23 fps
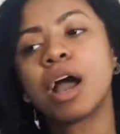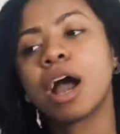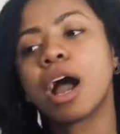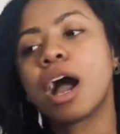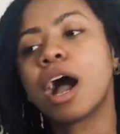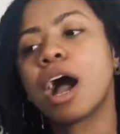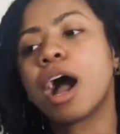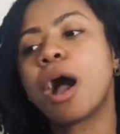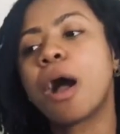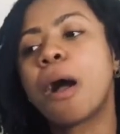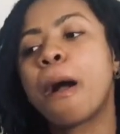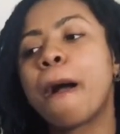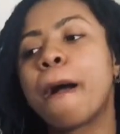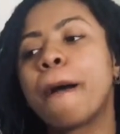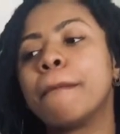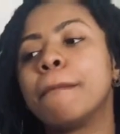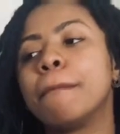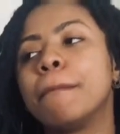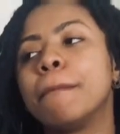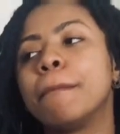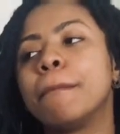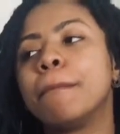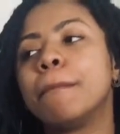
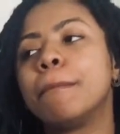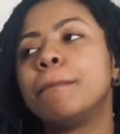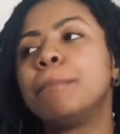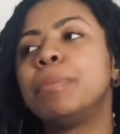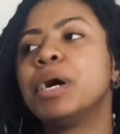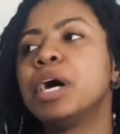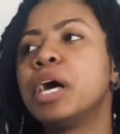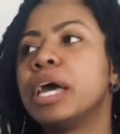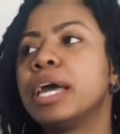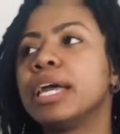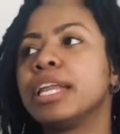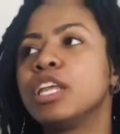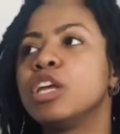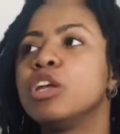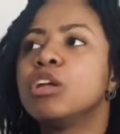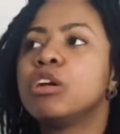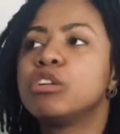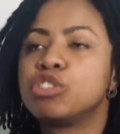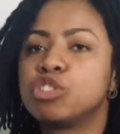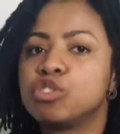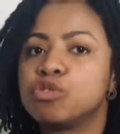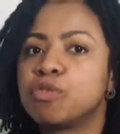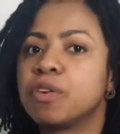But you
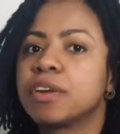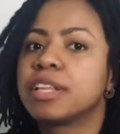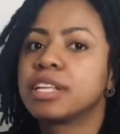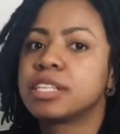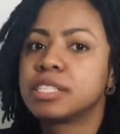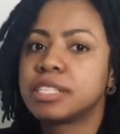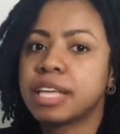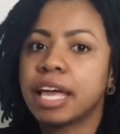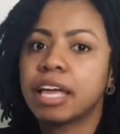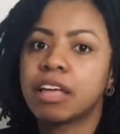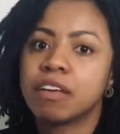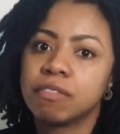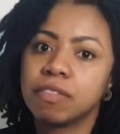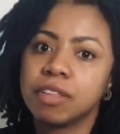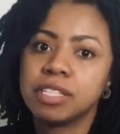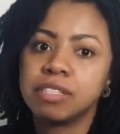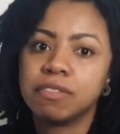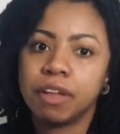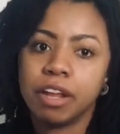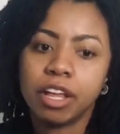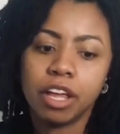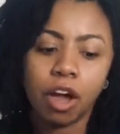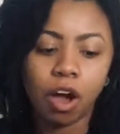know, just for the sake of this
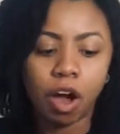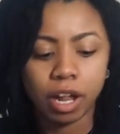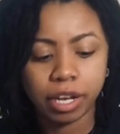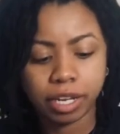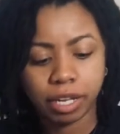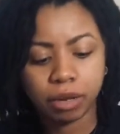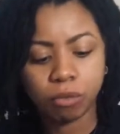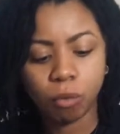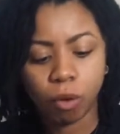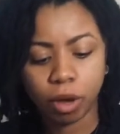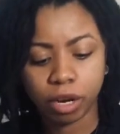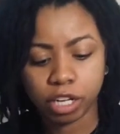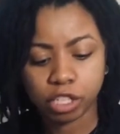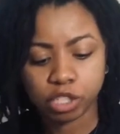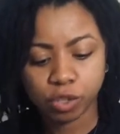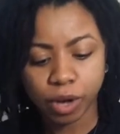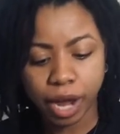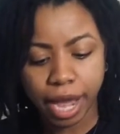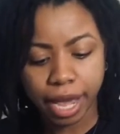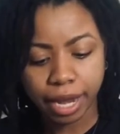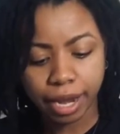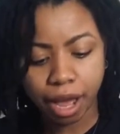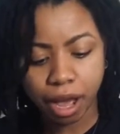video, I did wanna
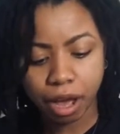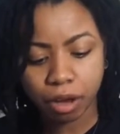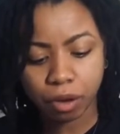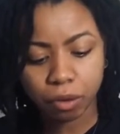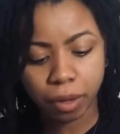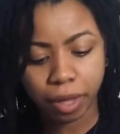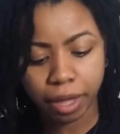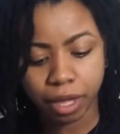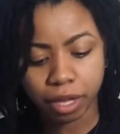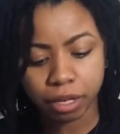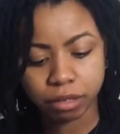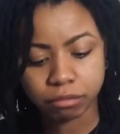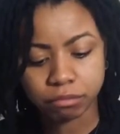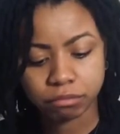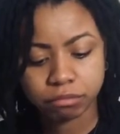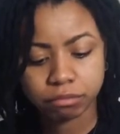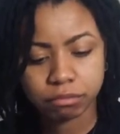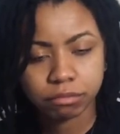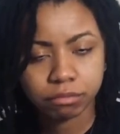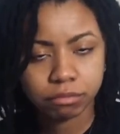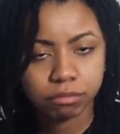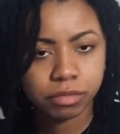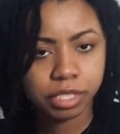try it out and
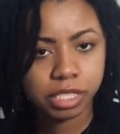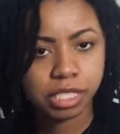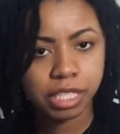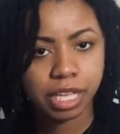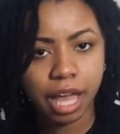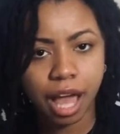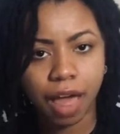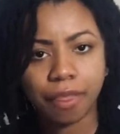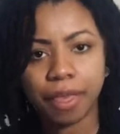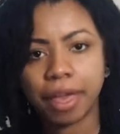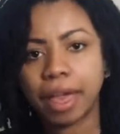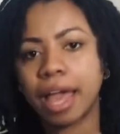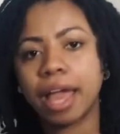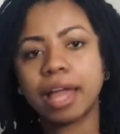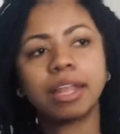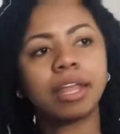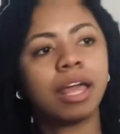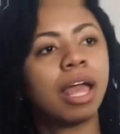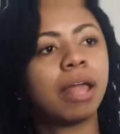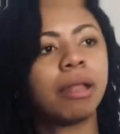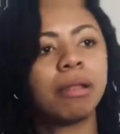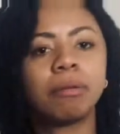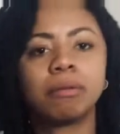see how
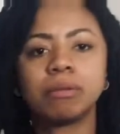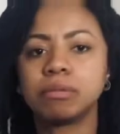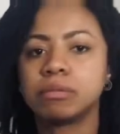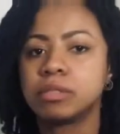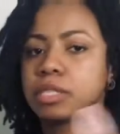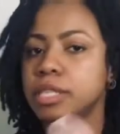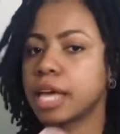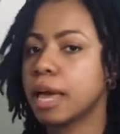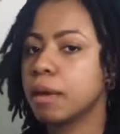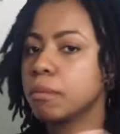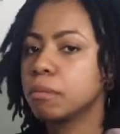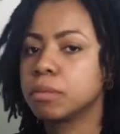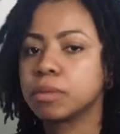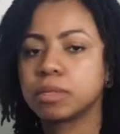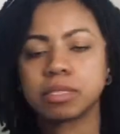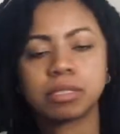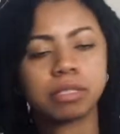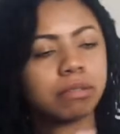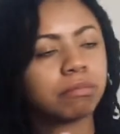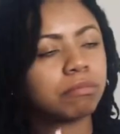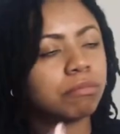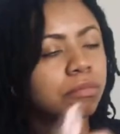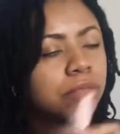and same
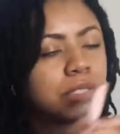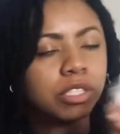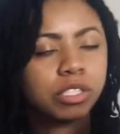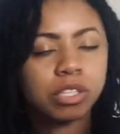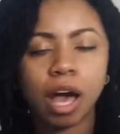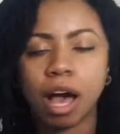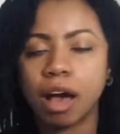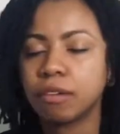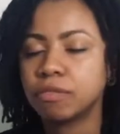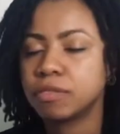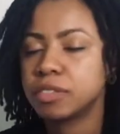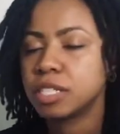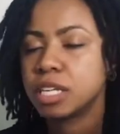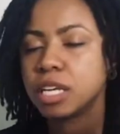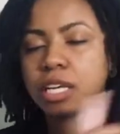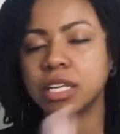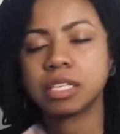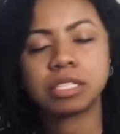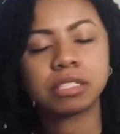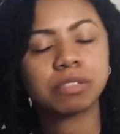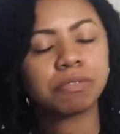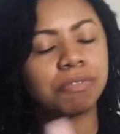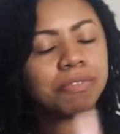soft
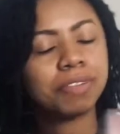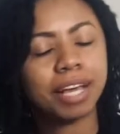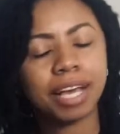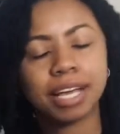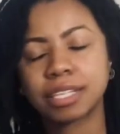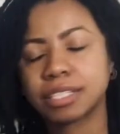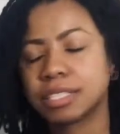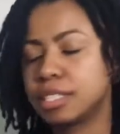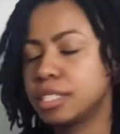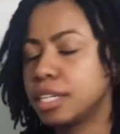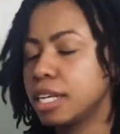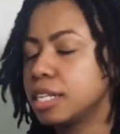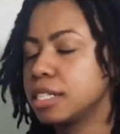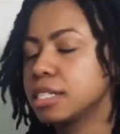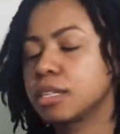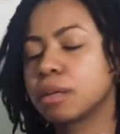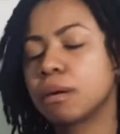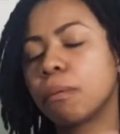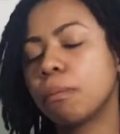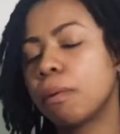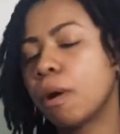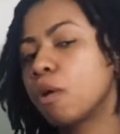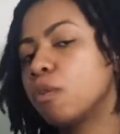disc, flex
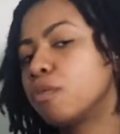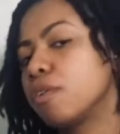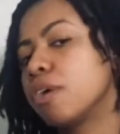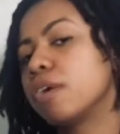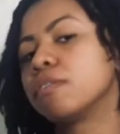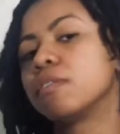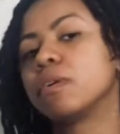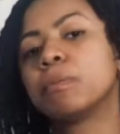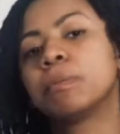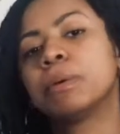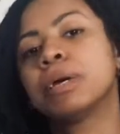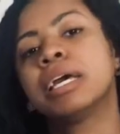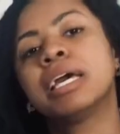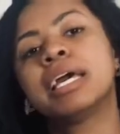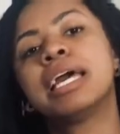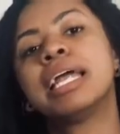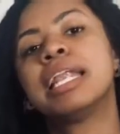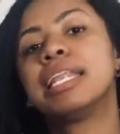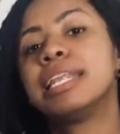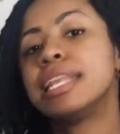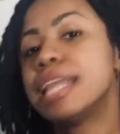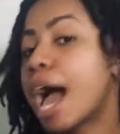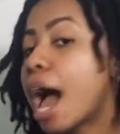disc, both of them,
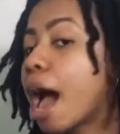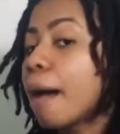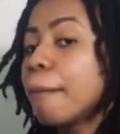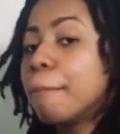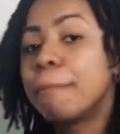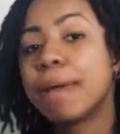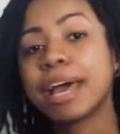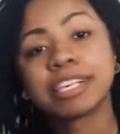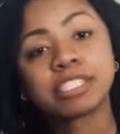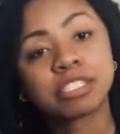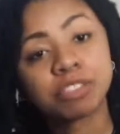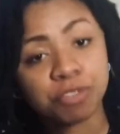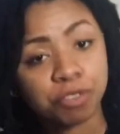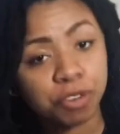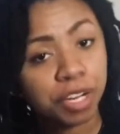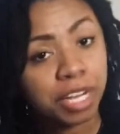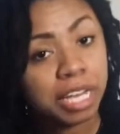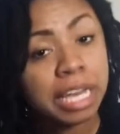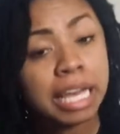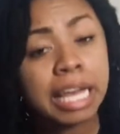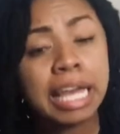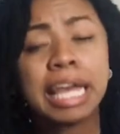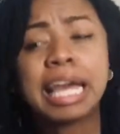not
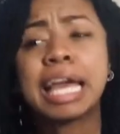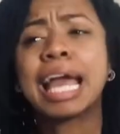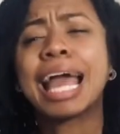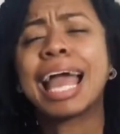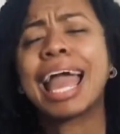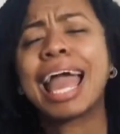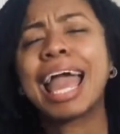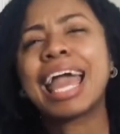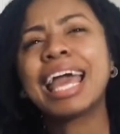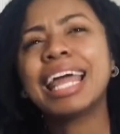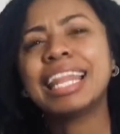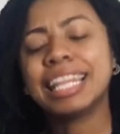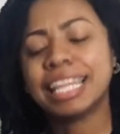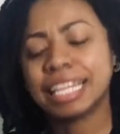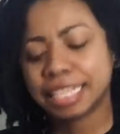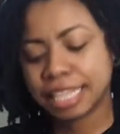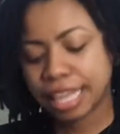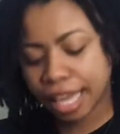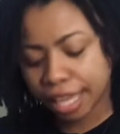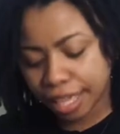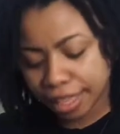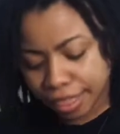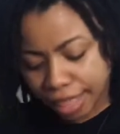mess-free. And
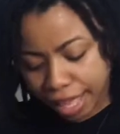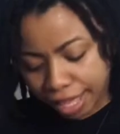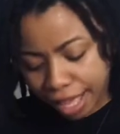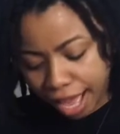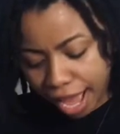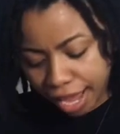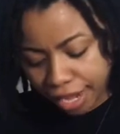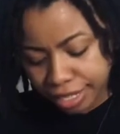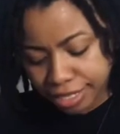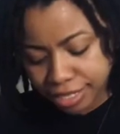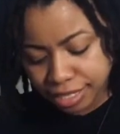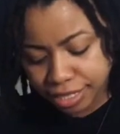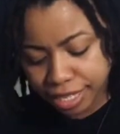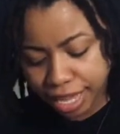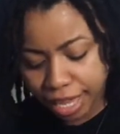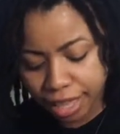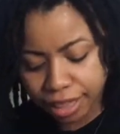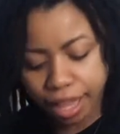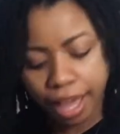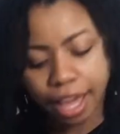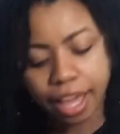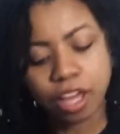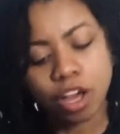they kind of say
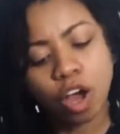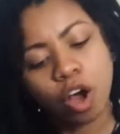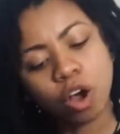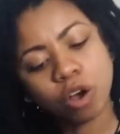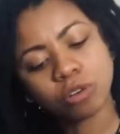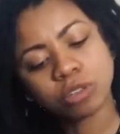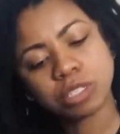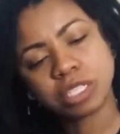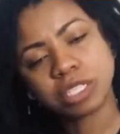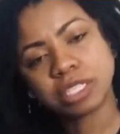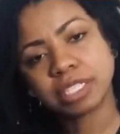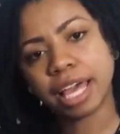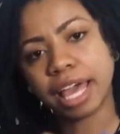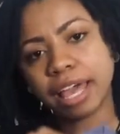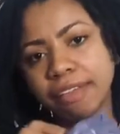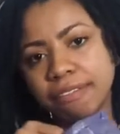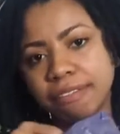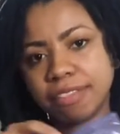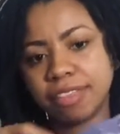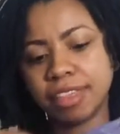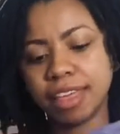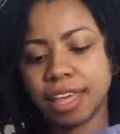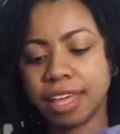like, oh,
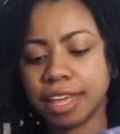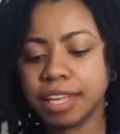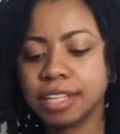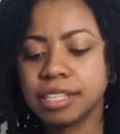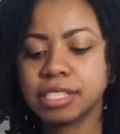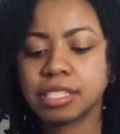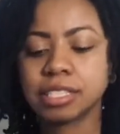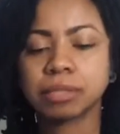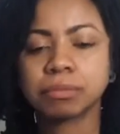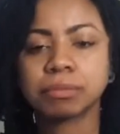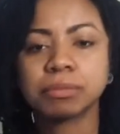save this,